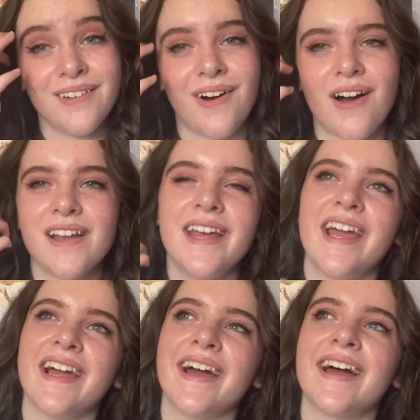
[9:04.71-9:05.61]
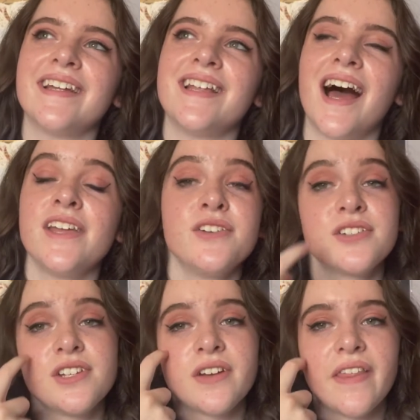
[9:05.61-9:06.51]
on and I
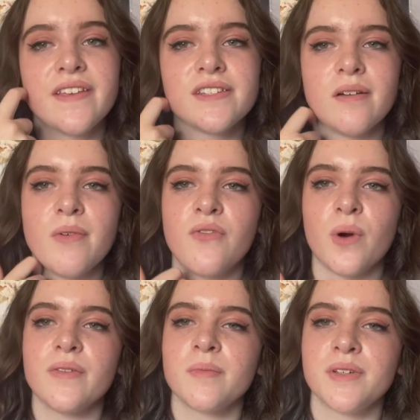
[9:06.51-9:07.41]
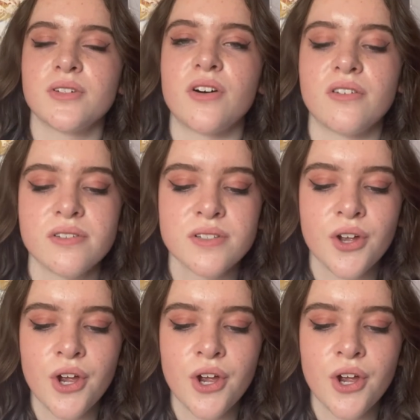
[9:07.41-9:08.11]
usually try things on before I film these hauls.